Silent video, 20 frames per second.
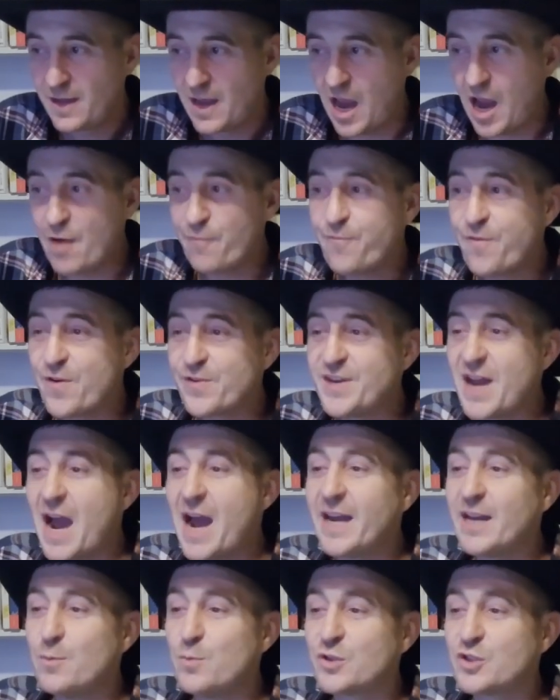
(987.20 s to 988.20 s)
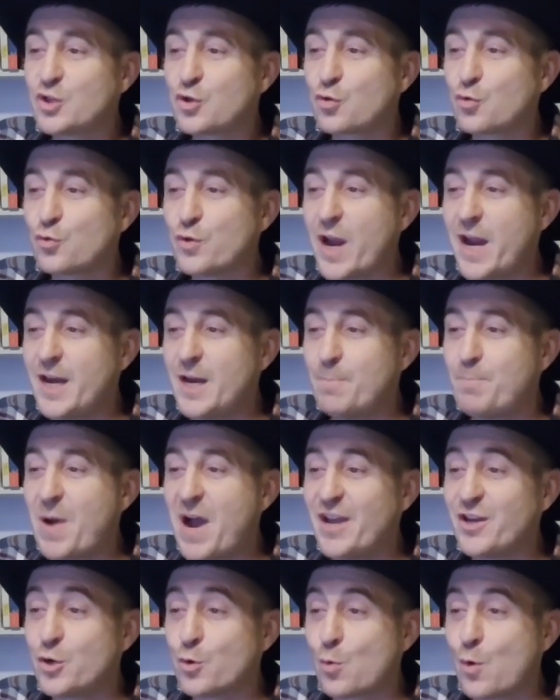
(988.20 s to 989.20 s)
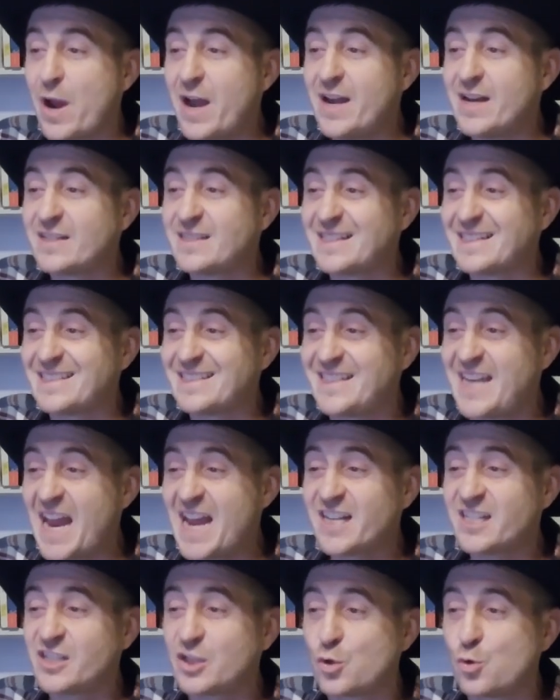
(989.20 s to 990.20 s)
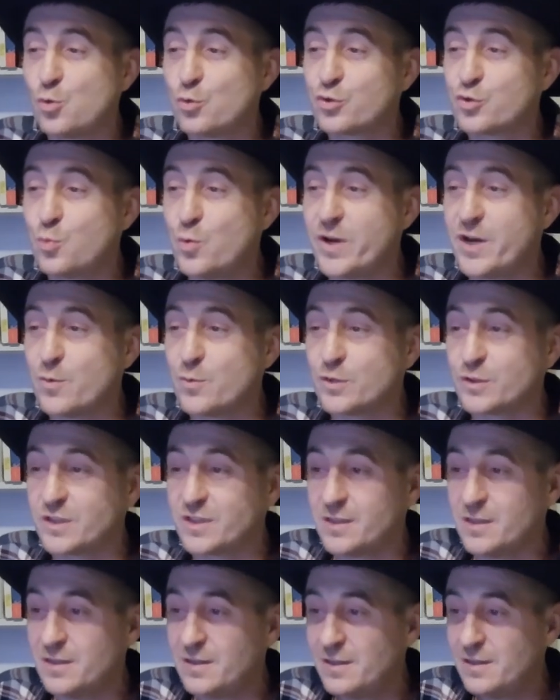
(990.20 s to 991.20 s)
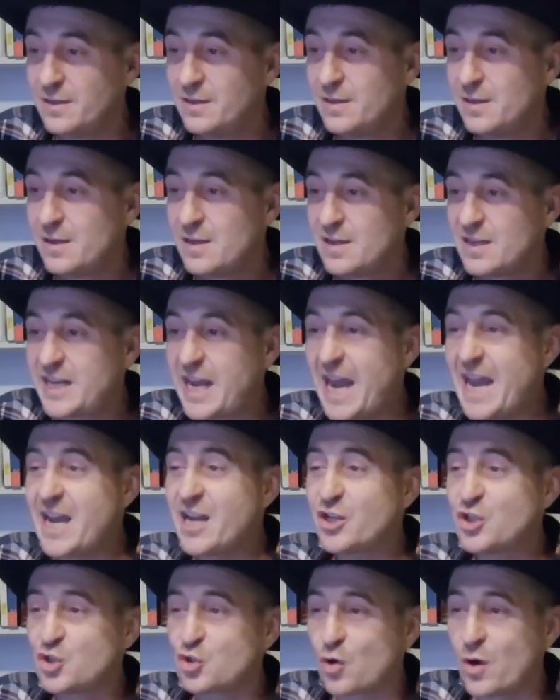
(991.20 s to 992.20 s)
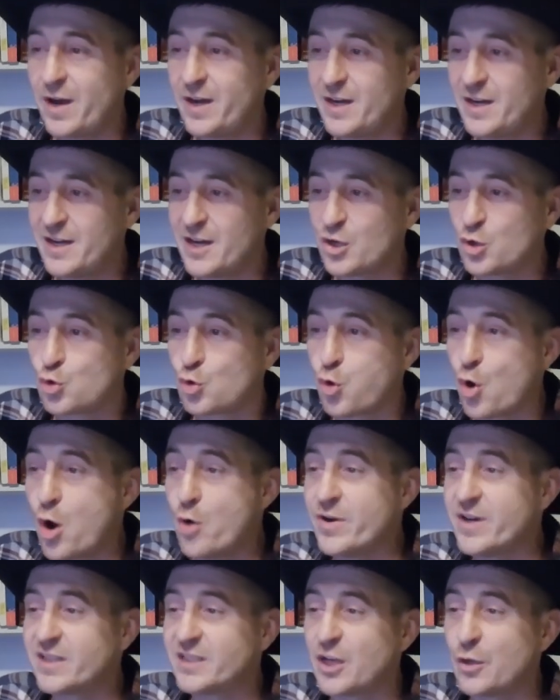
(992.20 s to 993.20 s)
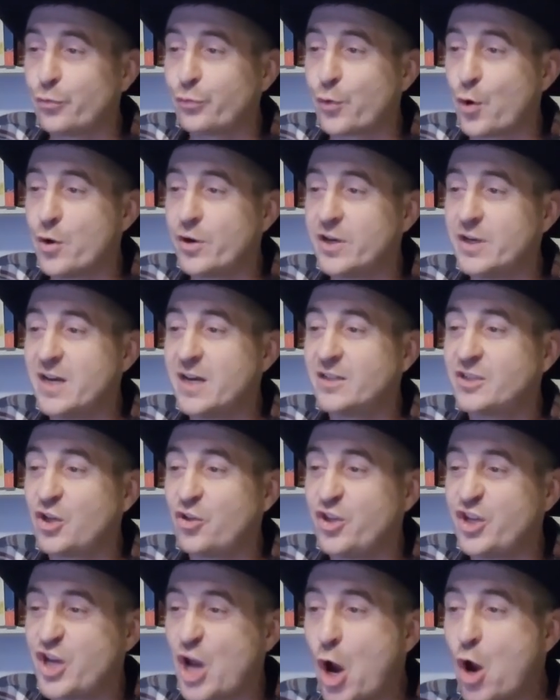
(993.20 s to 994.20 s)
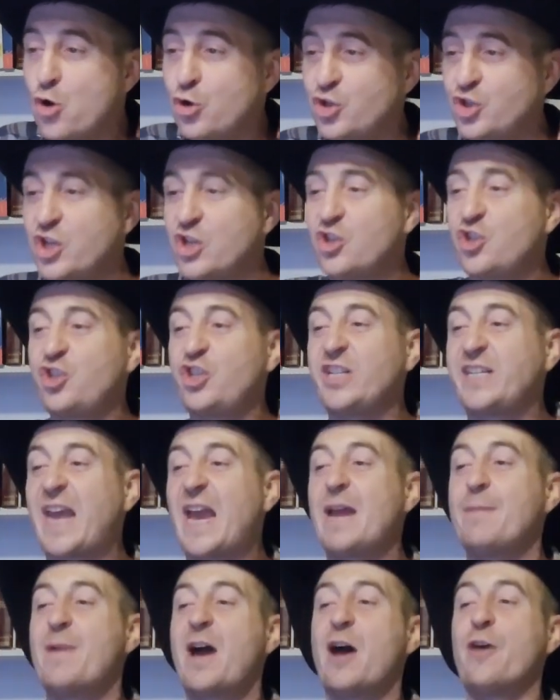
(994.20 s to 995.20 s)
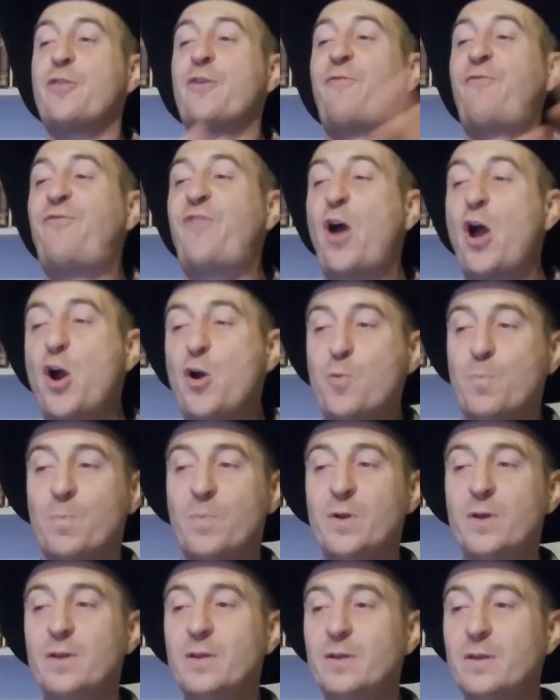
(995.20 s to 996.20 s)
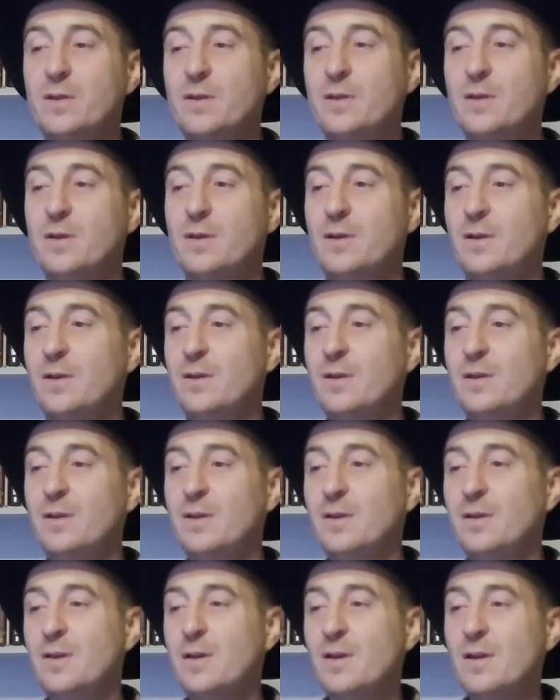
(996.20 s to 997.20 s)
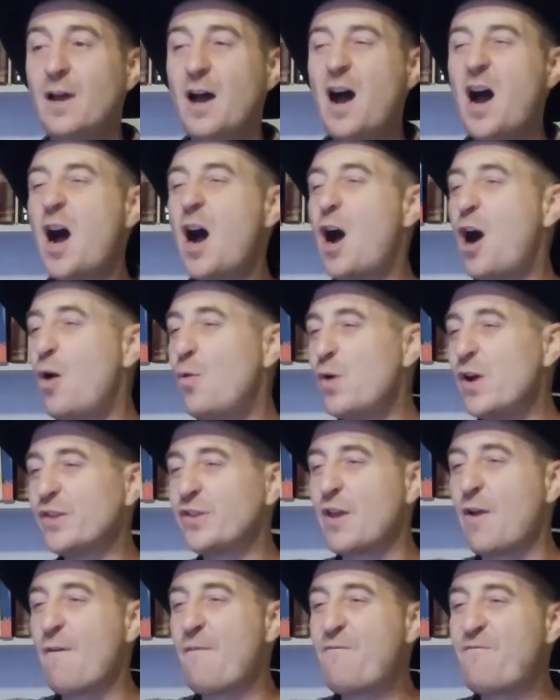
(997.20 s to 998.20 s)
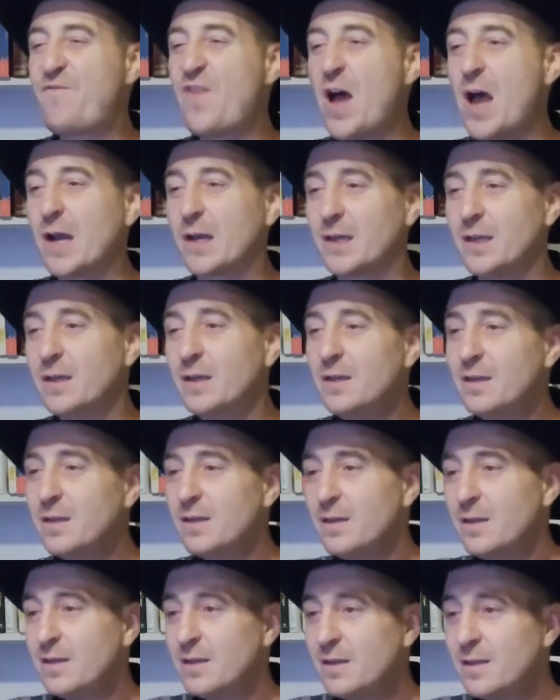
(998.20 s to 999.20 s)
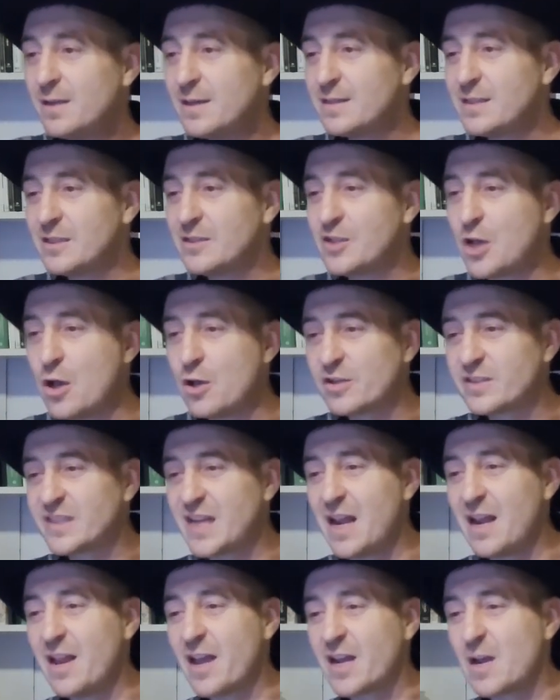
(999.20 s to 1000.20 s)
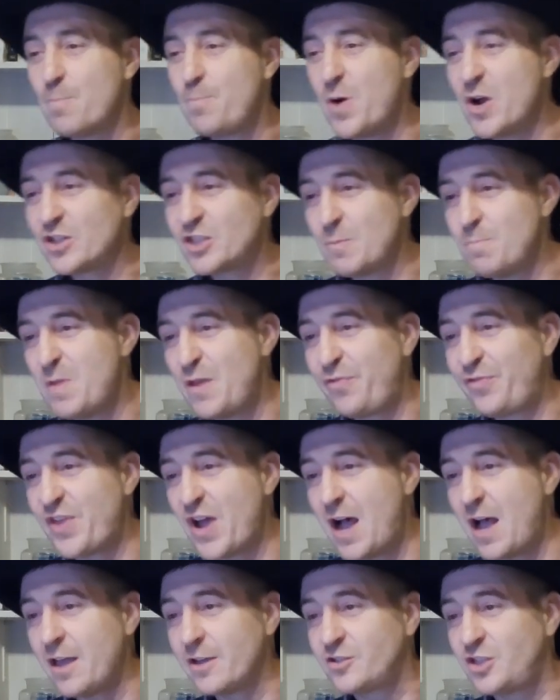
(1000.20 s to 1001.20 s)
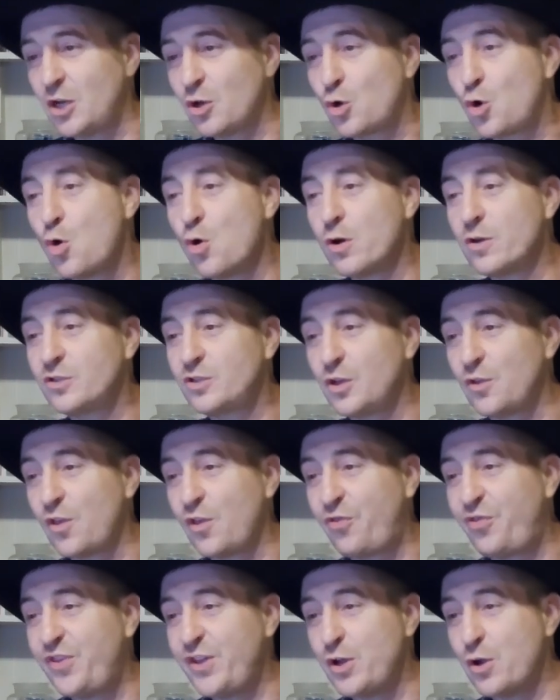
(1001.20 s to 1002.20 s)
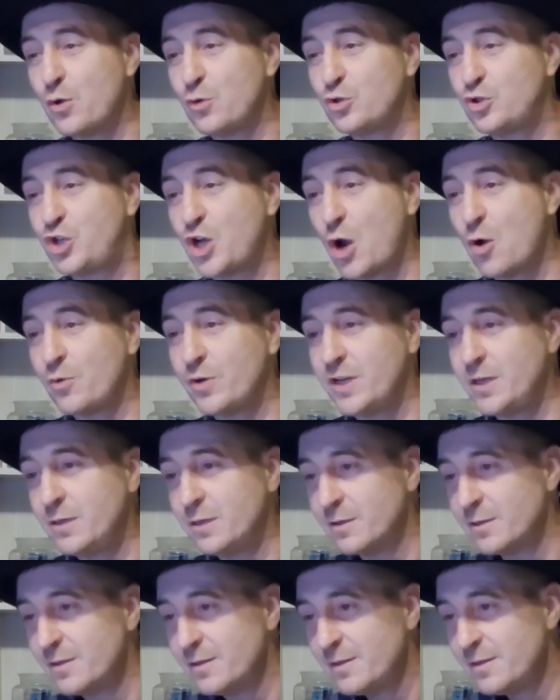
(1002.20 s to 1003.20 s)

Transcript: Aphrodite was created by Uranus's testicles when it was castrated and Cronus had thrown it into the ocean. She came out of the phone. Oh, what the fuck? This is all sound like a bunch of mythology. According to the Theogony,